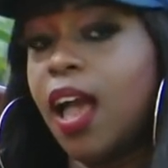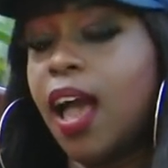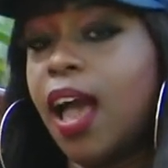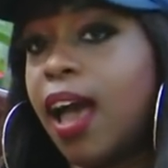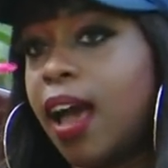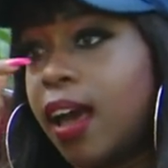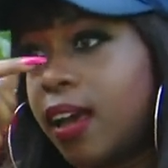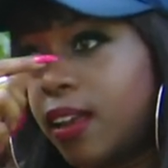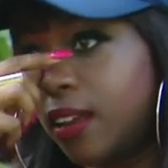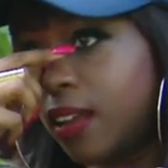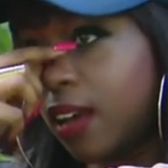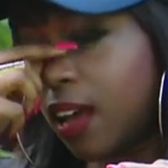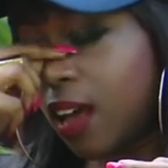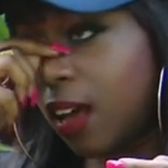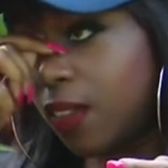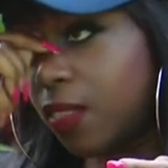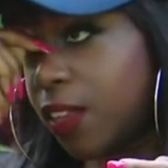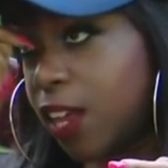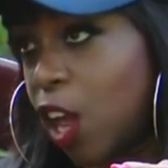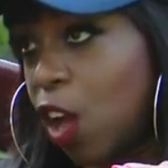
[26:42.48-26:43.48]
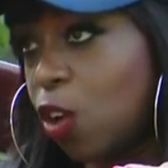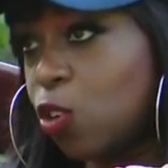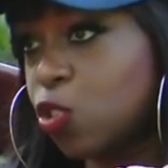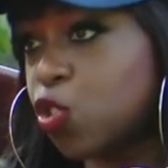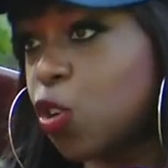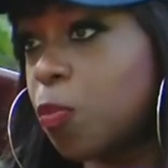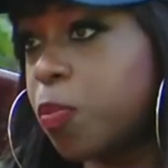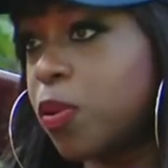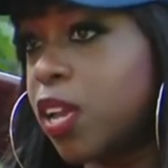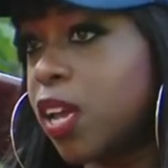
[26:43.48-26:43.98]
And then I
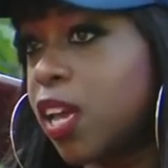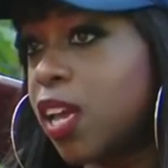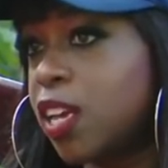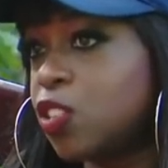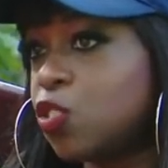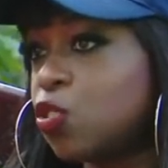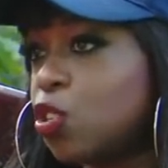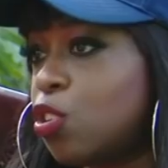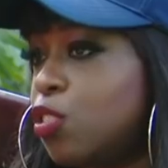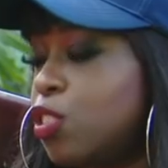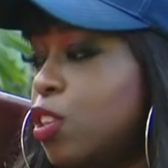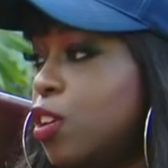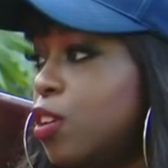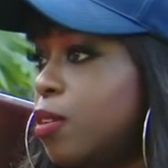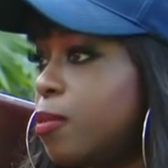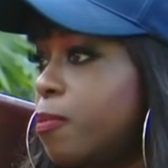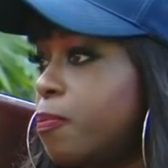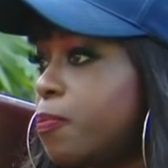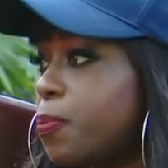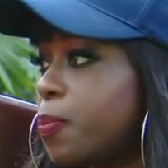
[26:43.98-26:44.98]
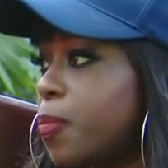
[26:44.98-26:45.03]
also opened a case on the